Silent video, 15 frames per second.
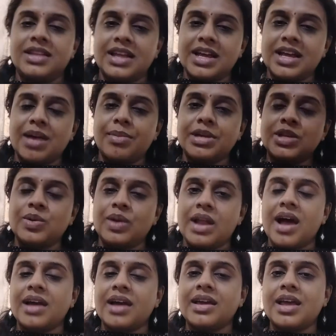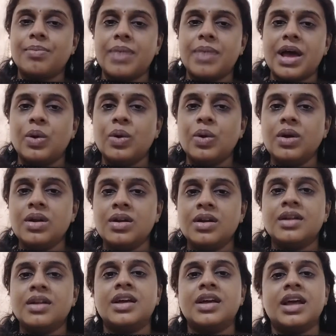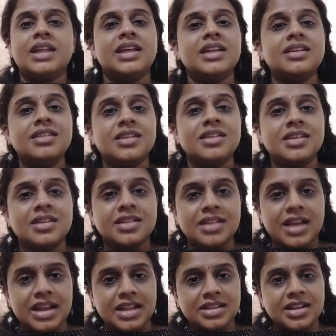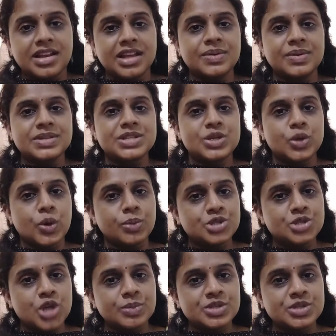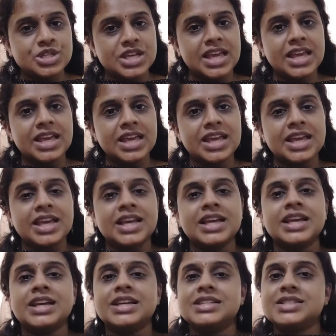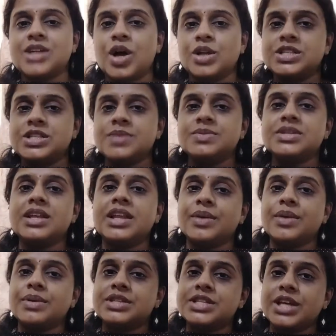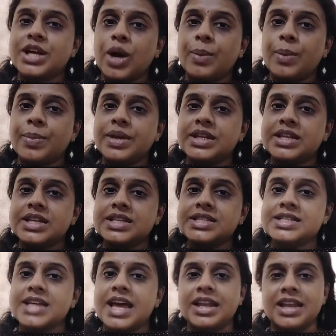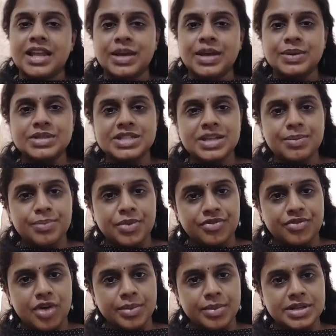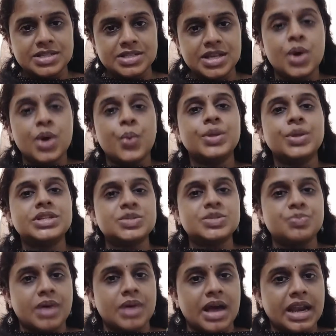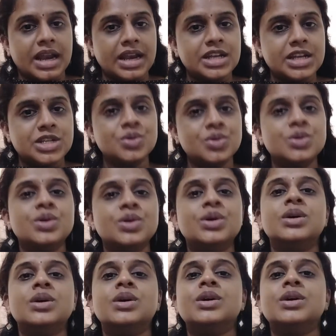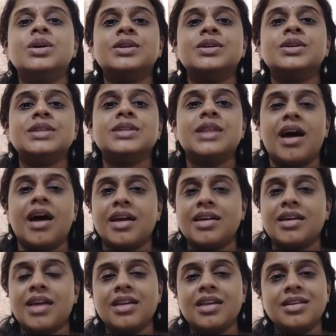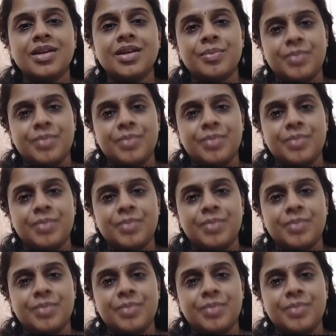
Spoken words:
then coming to lang and parole, and then another linguist Noam Chomsky, his concepts linguistic competence and linguistic performance, which is parallel to lang and